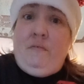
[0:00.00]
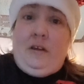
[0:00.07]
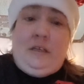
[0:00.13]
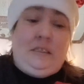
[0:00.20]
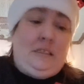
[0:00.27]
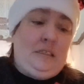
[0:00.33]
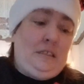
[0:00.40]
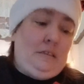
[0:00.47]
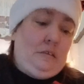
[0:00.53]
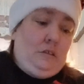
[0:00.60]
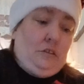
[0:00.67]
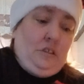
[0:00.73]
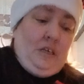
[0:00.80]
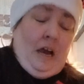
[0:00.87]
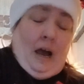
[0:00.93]
It's
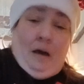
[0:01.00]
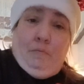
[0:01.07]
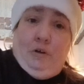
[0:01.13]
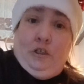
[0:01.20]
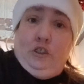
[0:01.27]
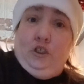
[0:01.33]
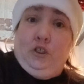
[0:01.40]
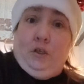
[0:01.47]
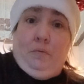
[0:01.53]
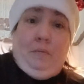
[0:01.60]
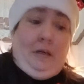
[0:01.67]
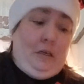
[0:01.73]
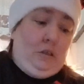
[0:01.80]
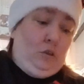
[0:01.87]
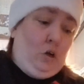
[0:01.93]
time
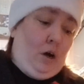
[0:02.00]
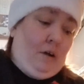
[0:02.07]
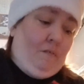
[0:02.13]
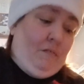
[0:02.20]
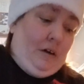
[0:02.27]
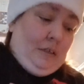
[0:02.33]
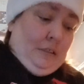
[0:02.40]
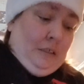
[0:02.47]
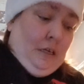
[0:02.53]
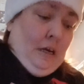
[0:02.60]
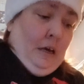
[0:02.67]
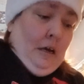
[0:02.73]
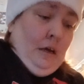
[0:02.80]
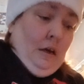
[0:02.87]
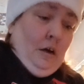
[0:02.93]
consuming. A lot of us
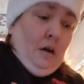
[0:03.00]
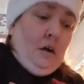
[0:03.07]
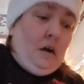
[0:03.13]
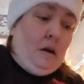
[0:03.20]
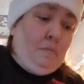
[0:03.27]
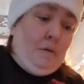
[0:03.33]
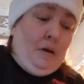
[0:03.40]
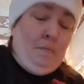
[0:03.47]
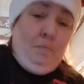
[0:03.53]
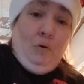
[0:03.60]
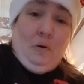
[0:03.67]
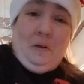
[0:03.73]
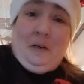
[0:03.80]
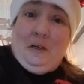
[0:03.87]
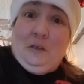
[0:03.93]
are being
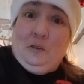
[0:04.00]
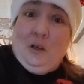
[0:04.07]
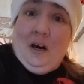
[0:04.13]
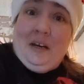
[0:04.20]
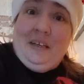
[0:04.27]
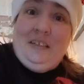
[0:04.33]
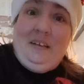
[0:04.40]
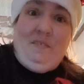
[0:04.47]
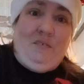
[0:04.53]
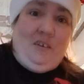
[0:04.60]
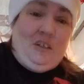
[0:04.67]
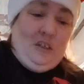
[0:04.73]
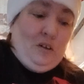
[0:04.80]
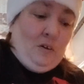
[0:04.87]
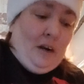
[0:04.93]
pulled in a lot of
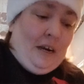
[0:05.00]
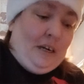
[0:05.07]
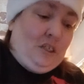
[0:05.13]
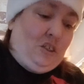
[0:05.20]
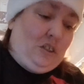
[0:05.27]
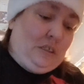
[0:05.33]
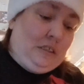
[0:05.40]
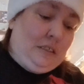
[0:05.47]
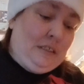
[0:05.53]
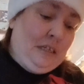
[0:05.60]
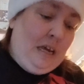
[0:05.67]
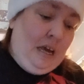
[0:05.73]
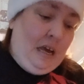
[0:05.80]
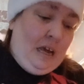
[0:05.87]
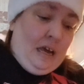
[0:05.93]
different directions.
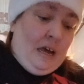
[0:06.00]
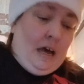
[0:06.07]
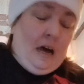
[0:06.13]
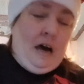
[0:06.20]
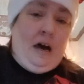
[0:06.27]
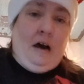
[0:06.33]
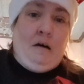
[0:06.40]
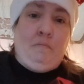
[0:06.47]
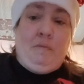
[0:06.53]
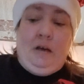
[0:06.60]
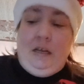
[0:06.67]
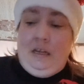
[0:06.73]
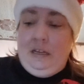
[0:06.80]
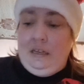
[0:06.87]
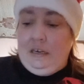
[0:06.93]

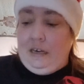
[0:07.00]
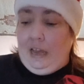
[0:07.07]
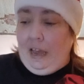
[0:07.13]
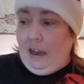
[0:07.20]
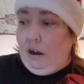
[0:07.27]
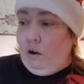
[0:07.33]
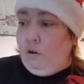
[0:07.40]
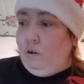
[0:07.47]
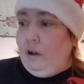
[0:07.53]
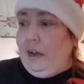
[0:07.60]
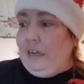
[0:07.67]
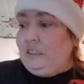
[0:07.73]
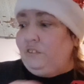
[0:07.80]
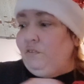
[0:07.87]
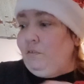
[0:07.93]
Now,
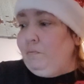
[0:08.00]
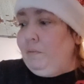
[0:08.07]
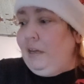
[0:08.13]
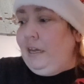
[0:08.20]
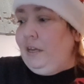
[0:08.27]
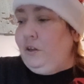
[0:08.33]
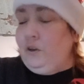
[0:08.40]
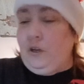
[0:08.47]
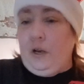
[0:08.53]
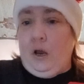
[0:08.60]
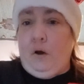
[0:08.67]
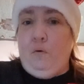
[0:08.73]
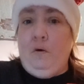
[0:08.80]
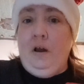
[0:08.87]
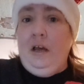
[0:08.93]
as for me, you
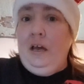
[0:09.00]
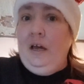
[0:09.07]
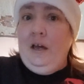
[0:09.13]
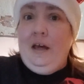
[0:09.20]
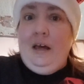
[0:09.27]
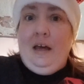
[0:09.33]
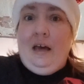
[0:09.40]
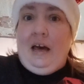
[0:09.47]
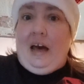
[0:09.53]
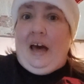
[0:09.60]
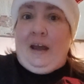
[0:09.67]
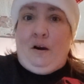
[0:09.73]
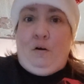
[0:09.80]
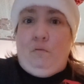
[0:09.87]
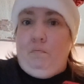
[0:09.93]
know,
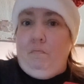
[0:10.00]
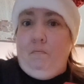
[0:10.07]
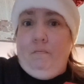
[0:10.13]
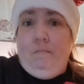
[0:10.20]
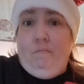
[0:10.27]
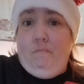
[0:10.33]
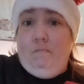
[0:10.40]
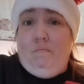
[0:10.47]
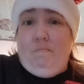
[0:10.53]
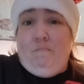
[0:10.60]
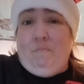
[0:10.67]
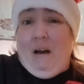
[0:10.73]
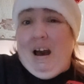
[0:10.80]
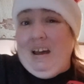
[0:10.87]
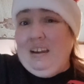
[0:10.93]
I don't
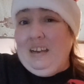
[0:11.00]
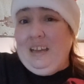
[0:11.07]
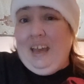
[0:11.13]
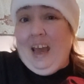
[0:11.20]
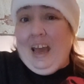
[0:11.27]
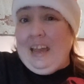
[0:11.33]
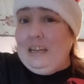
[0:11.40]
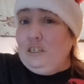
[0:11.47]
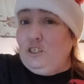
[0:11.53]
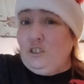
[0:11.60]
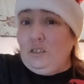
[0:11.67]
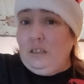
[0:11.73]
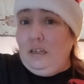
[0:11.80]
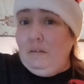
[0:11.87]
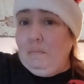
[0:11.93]
mind
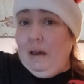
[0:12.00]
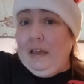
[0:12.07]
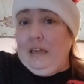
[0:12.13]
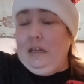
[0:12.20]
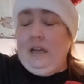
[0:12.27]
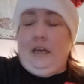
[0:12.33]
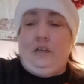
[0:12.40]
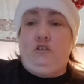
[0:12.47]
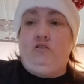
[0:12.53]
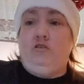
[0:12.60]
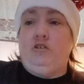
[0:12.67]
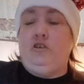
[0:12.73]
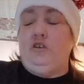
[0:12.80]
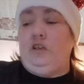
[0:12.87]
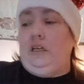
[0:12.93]
occasionally making
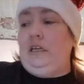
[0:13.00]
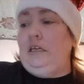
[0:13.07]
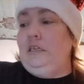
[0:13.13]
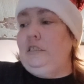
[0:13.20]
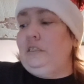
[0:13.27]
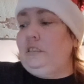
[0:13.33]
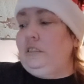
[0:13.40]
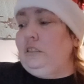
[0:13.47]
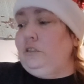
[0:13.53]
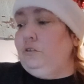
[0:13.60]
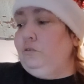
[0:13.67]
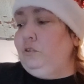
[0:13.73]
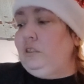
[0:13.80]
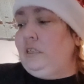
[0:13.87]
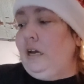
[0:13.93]
extra cookies to
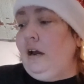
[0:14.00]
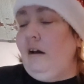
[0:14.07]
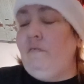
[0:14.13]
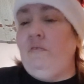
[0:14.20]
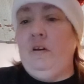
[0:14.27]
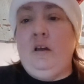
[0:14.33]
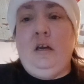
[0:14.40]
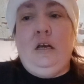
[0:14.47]
do stuff.